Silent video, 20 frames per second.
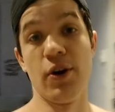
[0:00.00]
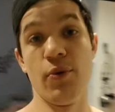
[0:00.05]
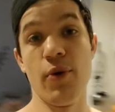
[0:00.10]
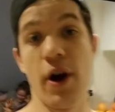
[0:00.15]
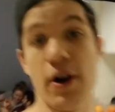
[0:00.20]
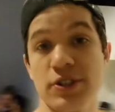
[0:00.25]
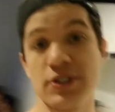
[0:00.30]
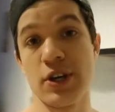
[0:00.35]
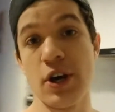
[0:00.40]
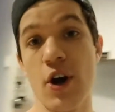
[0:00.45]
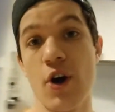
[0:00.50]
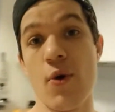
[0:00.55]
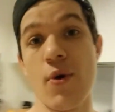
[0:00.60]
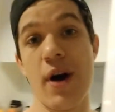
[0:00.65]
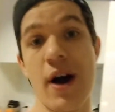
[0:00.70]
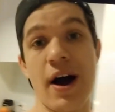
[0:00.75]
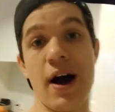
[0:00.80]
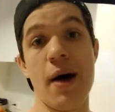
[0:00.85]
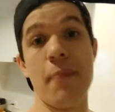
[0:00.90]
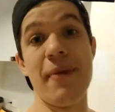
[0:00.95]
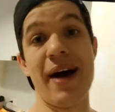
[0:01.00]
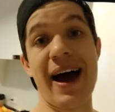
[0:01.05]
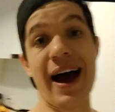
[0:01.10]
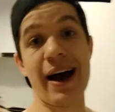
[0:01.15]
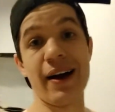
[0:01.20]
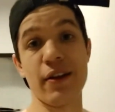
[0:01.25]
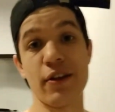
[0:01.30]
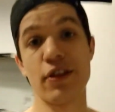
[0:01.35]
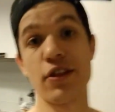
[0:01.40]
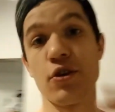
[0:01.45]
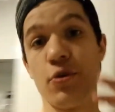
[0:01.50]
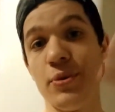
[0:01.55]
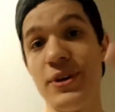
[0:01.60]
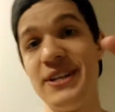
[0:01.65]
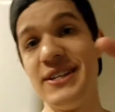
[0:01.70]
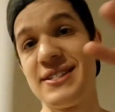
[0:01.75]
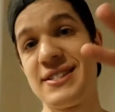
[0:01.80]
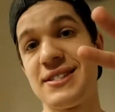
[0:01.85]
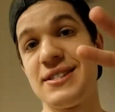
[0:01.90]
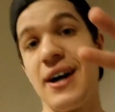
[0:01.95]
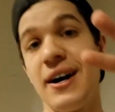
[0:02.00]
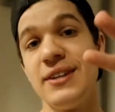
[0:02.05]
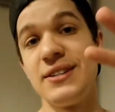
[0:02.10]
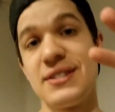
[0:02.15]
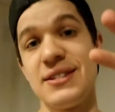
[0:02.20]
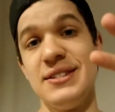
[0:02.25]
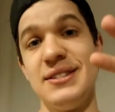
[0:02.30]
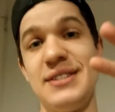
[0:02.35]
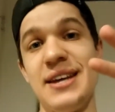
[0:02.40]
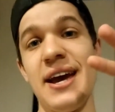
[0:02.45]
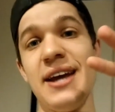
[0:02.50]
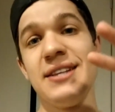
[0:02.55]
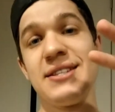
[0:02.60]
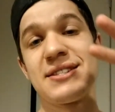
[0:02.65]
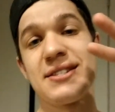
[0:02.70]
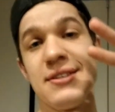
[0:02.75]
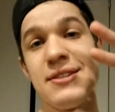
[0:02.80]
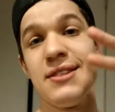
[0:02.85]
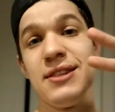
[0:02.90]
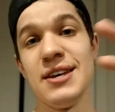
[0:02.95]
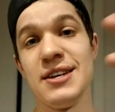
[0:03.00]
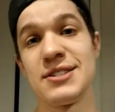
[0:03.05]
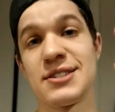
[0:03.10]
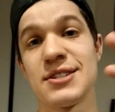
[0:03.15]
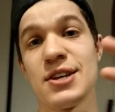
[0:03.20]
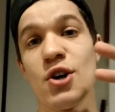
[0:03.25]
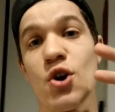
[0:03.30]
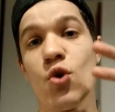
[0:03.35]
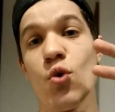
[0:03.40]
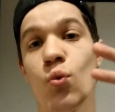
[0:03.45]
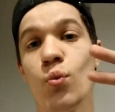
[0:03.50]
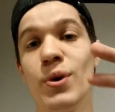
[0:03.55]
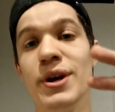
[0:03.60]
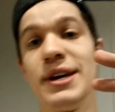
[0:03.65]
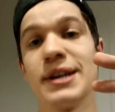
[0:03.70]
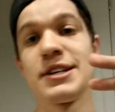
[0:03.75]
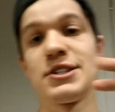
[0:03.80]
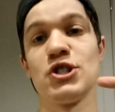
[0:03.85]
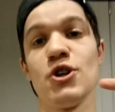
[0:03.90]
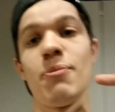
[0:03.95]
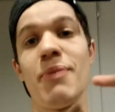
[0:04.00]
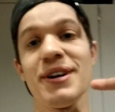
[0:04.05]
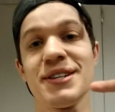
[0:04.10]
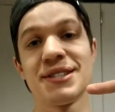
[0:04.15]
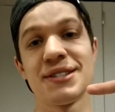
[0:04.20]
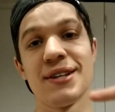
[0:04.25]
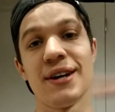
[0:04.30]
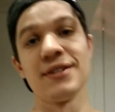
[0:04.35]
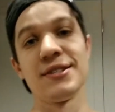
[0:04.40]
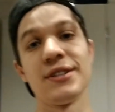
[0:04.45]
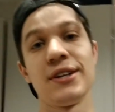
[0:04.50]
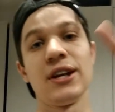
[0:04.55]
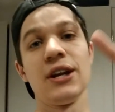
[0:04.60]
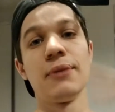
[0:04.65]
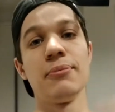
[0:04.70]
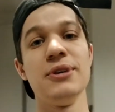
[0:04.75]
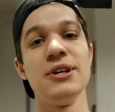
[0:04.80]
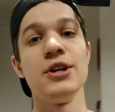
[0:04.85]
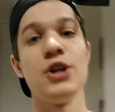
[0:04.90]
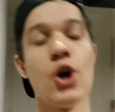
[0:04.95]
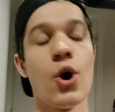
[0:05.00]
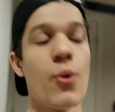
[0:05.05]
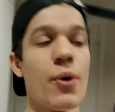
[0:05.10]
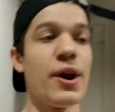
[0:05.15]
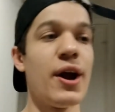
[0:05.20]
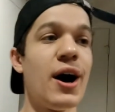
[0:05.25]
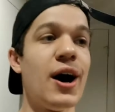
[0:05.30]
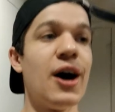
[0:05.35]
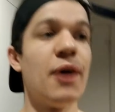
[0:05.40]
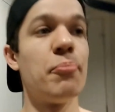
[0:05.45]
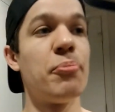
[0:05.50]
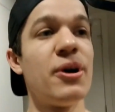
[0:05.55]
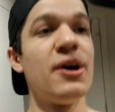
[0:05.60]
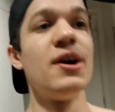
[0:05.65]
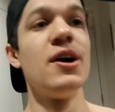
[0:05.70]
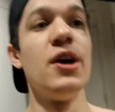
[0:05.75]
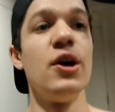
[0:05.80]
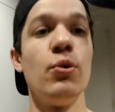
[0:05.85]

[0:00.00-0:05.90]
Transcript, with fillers: We also um, had three stunt dates this week, so my stunts are gonna be going up.